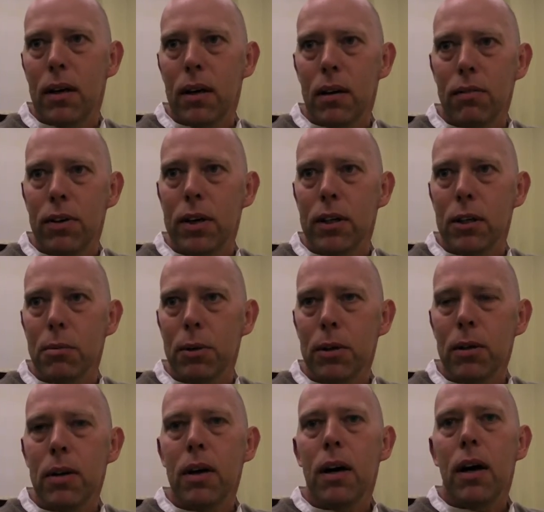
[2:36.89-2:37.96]
available,
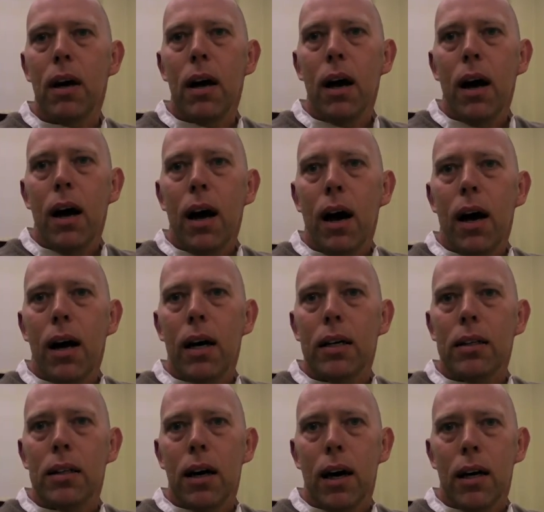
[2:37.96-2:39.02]

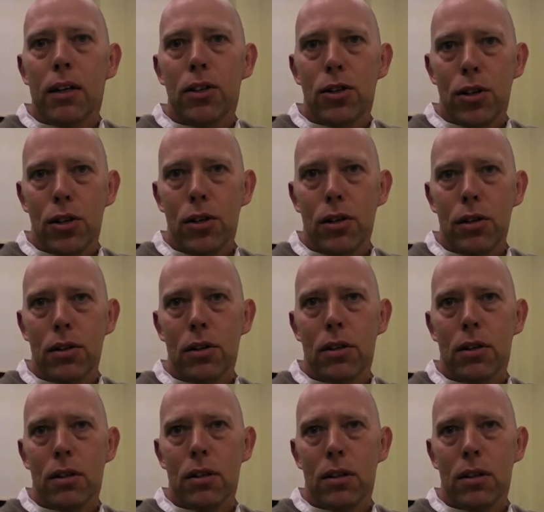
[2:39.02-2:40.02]
and I chose